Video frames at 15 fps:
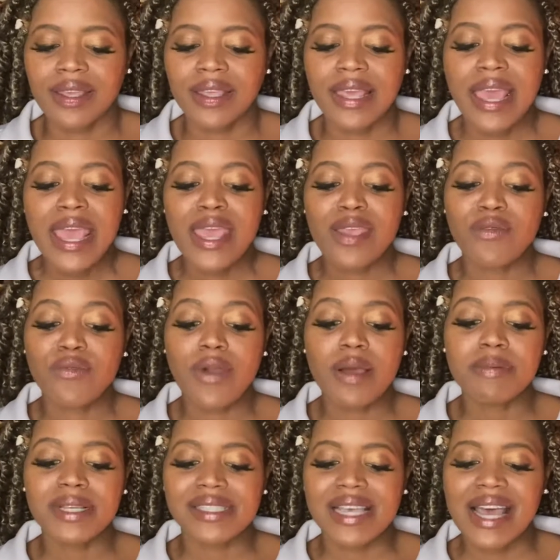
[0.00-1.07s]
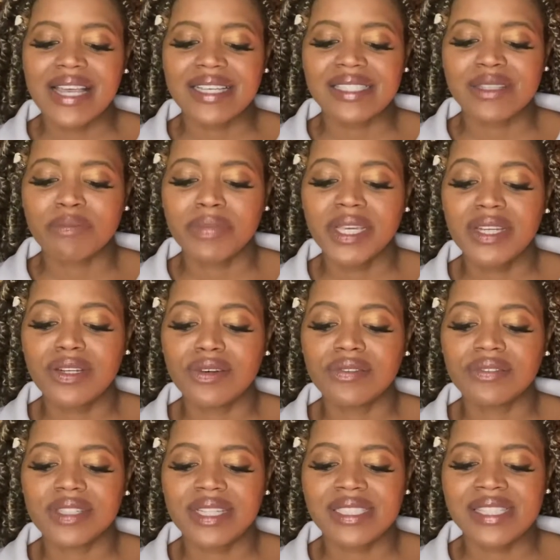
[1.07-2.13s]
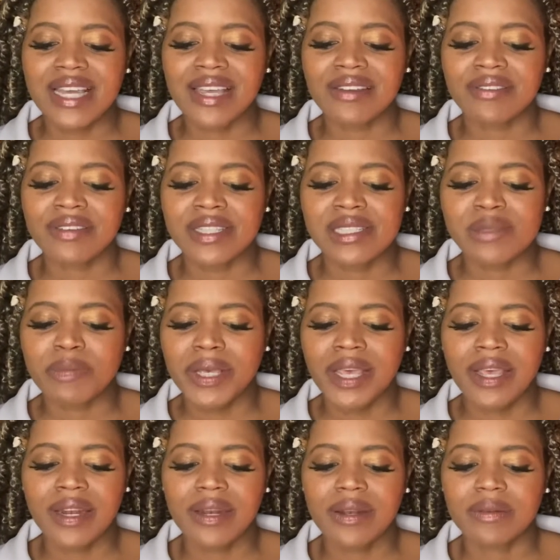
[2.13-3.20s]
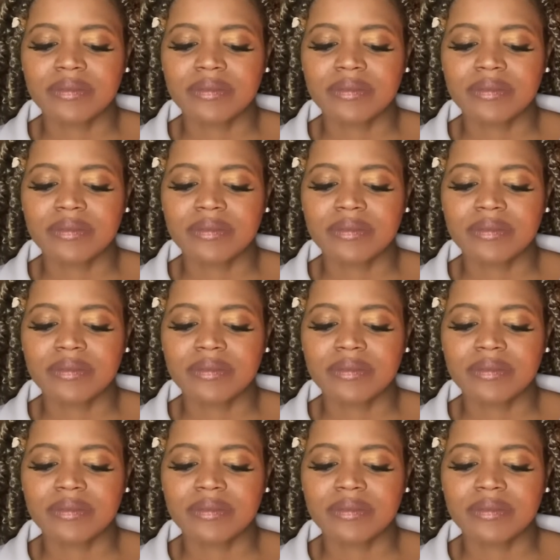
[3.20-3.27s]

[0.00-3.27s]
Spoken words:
He rubbed his eyes and peeked over the side of his bed.